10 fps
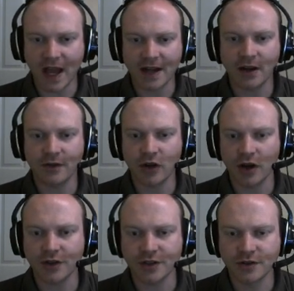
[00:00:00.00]
then, of
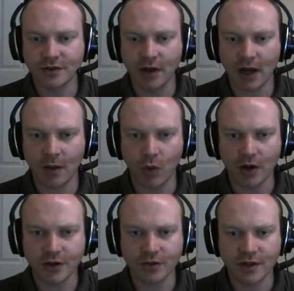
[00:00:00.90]
course,
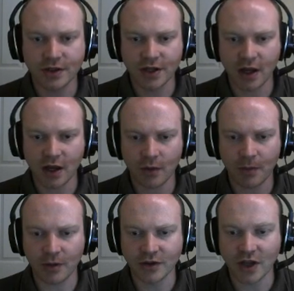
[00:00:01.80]
water and dirt, we put